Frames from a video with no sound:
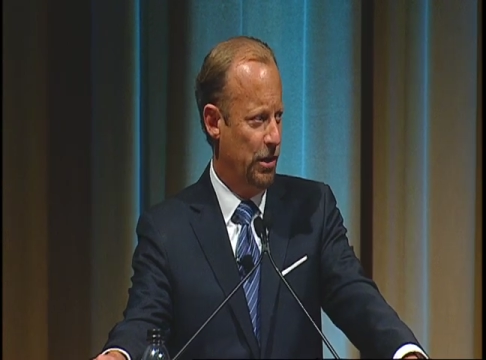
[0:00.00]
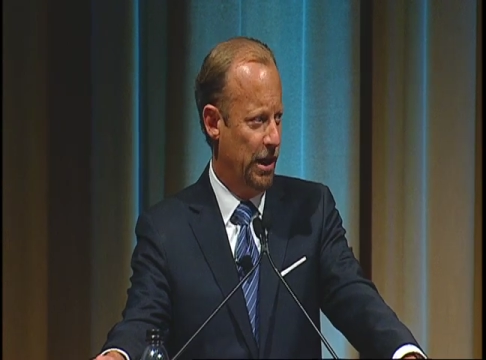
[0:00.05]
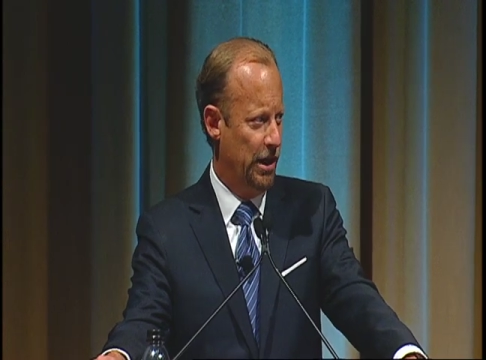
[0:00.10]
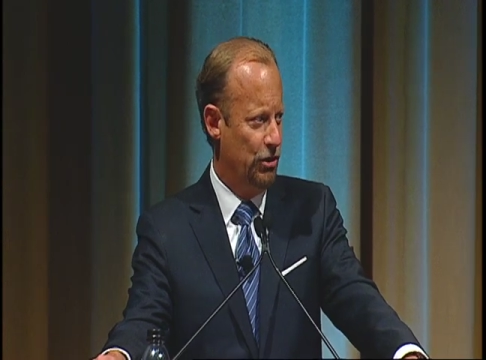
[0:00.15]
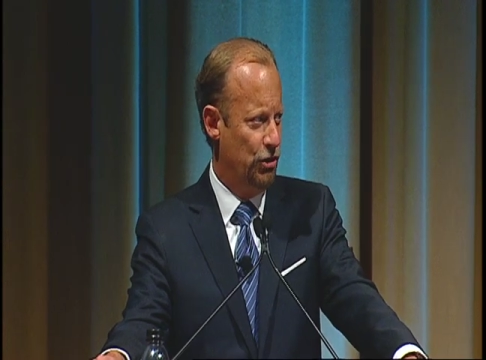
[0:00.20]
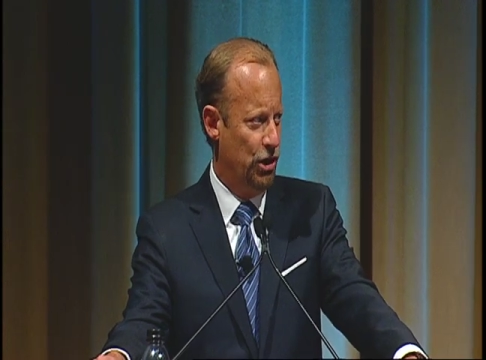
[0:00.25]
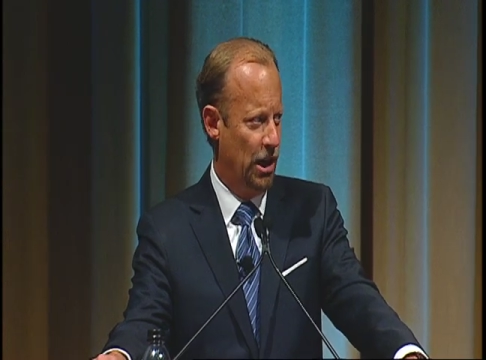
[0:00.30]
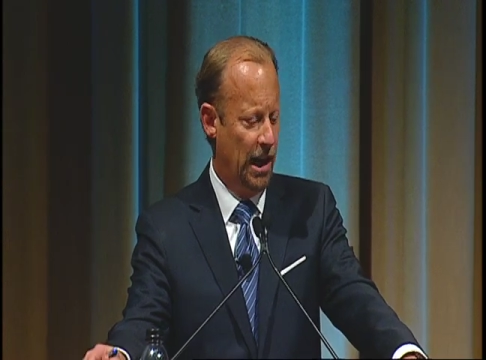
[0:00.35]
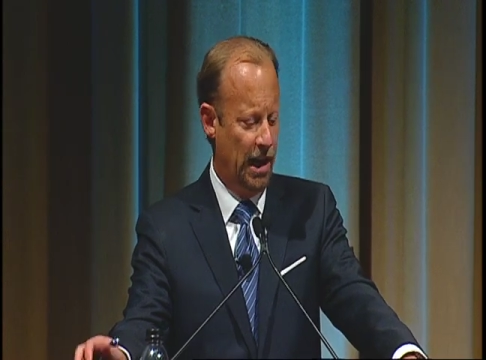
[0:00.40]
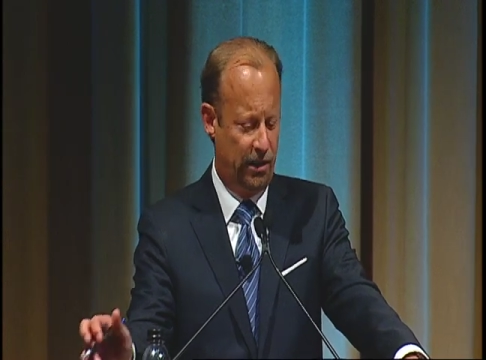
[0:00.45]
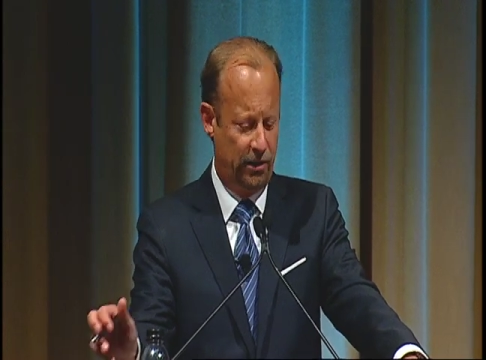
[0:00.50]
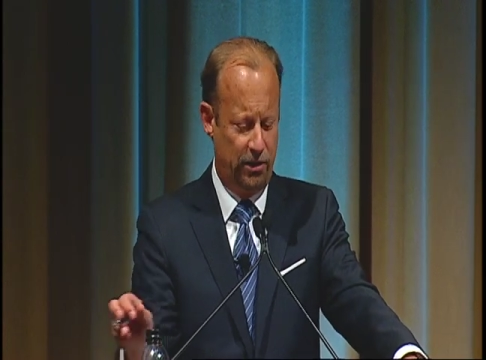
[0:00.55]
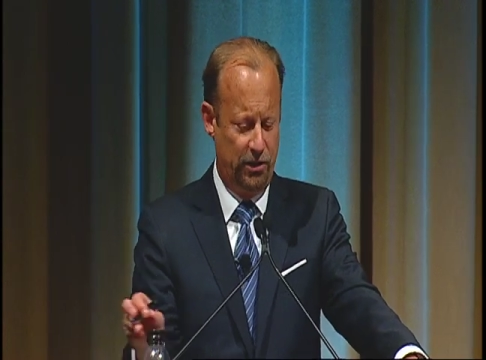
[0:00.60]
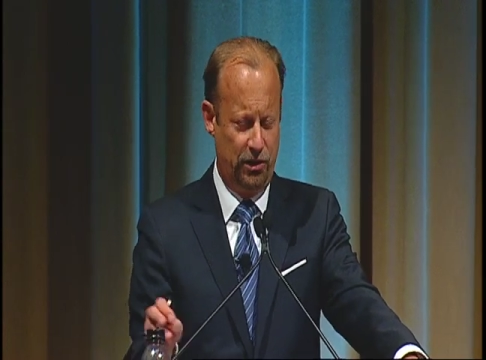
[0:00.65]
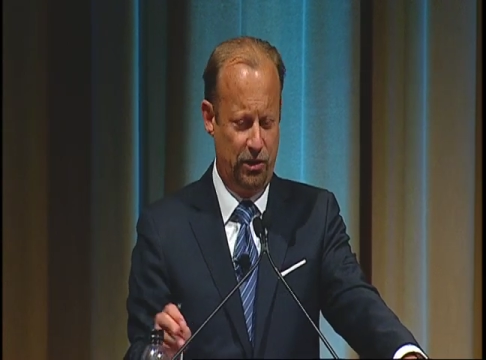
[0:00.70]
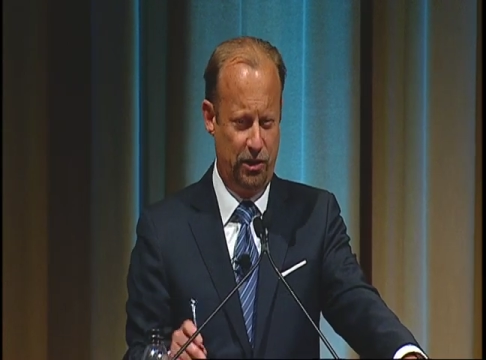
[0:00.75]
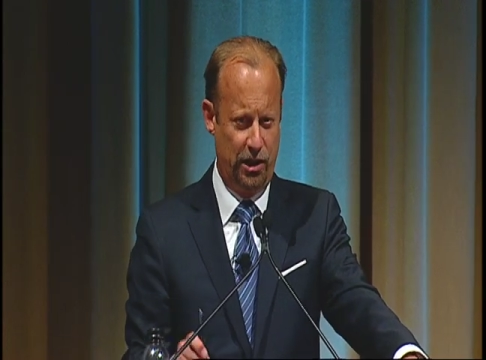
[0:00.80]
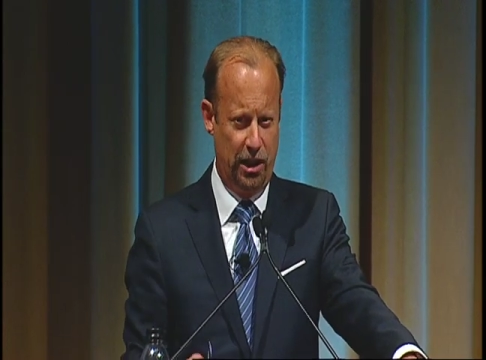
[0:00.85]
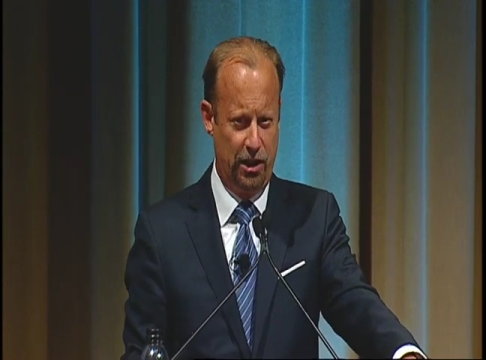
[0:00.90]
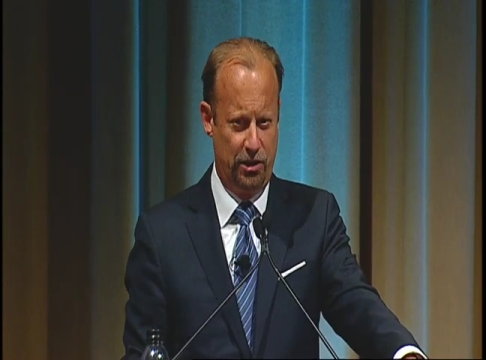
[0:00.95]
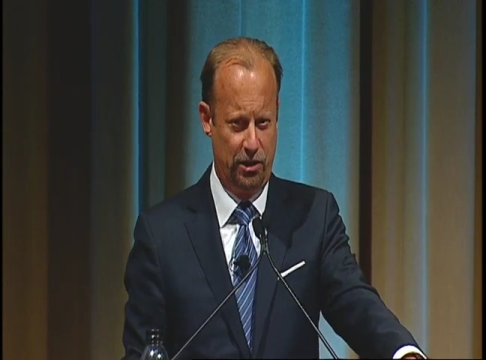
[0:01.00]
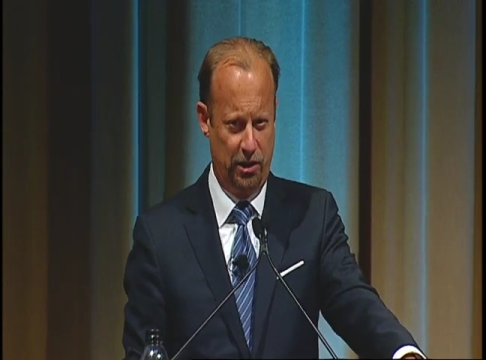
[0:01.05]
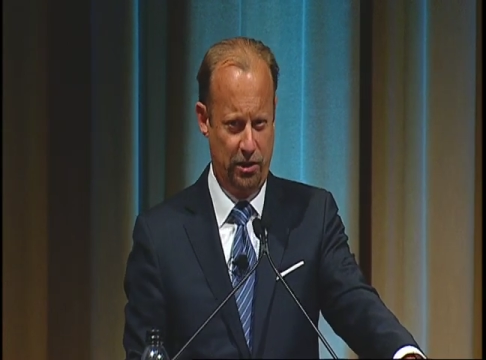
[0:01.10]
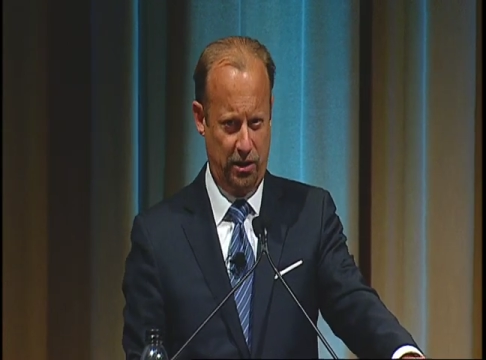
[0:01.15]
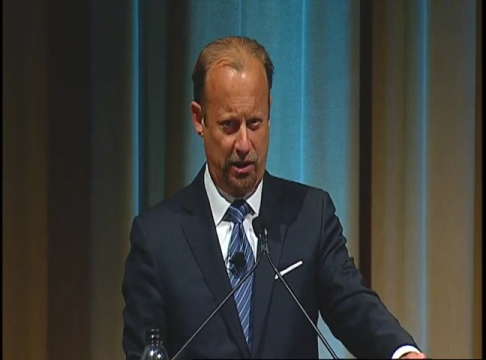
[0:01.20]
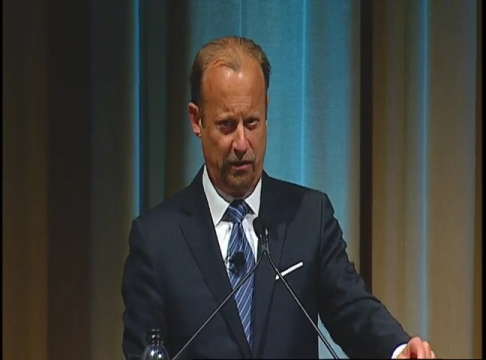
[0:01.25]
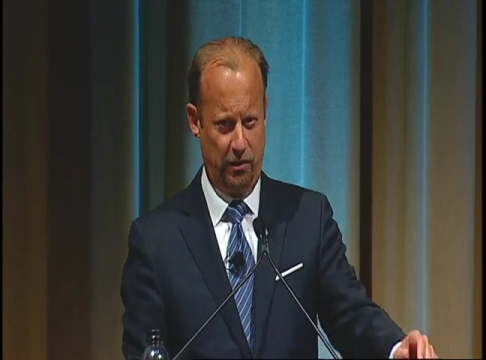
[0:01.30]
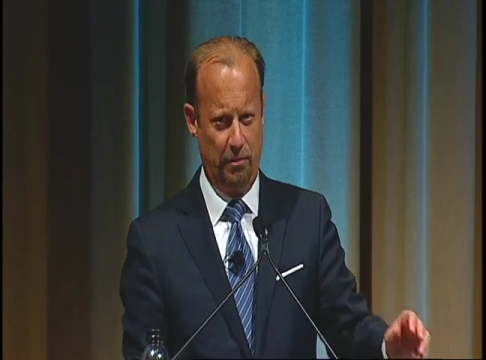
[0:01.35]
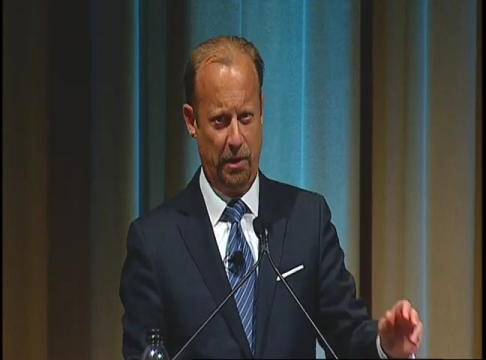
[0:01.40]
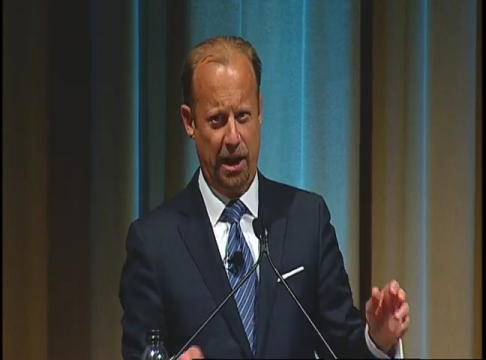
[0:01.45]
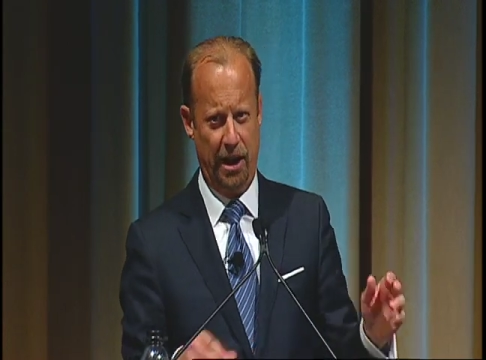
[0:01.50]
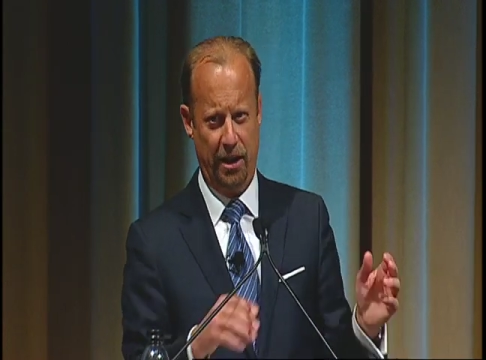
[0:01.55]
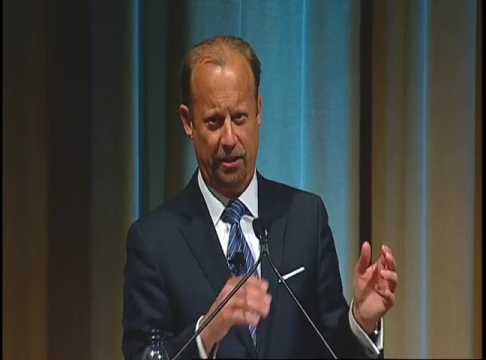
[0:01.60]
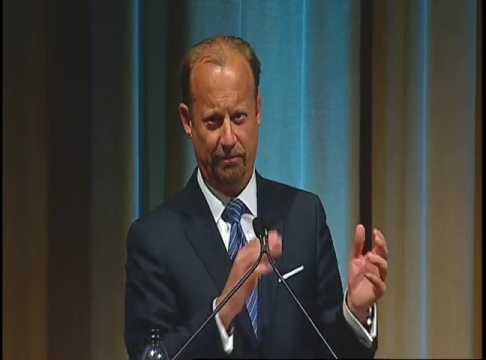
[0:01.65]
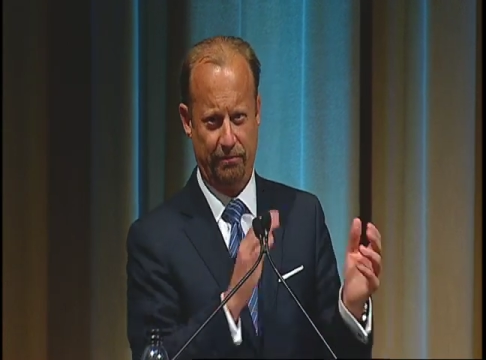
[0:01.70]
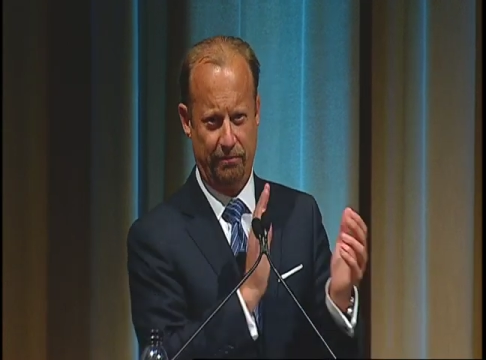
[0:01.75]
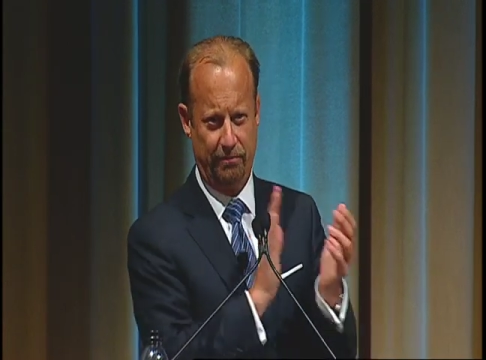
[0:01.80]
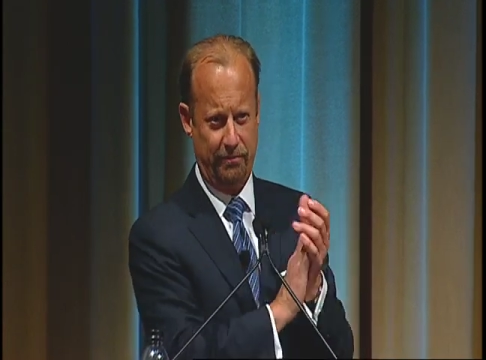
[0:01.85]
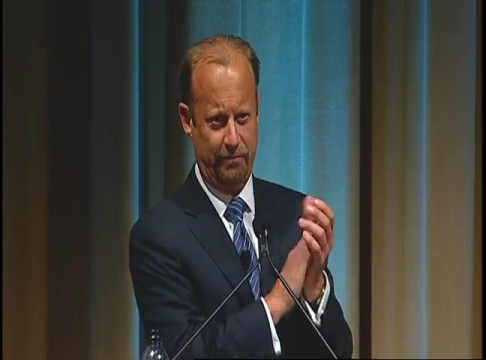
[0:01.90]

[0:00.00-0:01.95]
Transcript: and Jack to the stage. Let's give them a hand.